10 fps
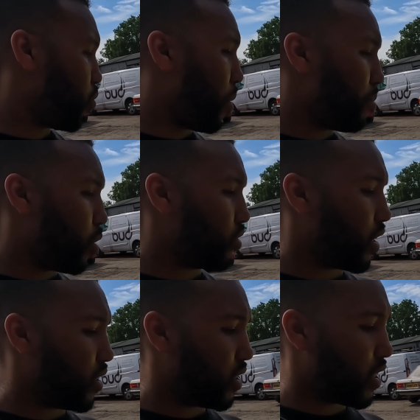one ball
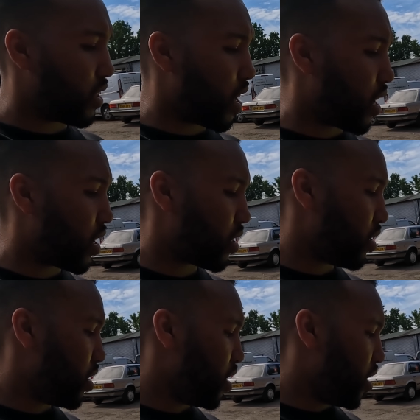that did that,
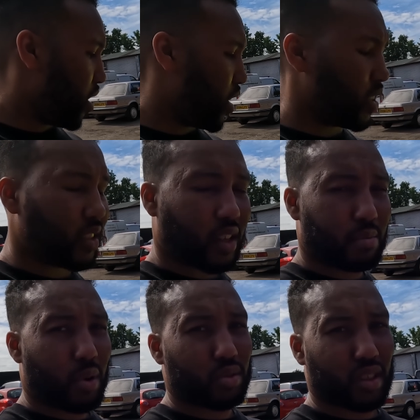and
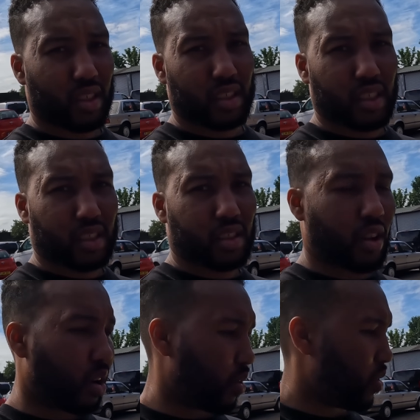second ball is gonna just you
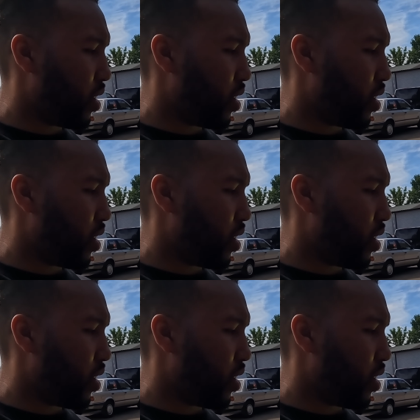know